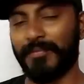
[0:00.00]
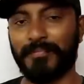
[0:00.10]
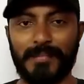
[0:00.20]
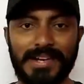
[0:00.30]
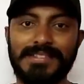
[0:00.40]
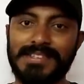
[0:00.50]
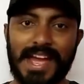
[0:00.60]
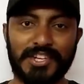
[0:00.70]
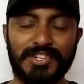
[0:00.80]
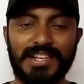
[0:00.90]
of months
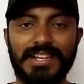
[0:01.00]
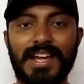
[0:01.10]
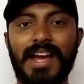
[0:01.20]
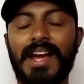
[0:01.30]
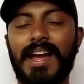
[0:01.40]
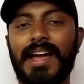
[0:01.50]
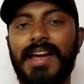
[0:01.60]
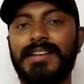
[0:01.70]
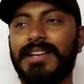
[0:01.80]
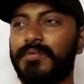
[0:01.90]
actually,
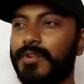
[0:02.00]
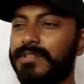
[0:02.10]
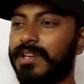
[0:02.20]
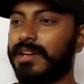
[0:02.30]
and it was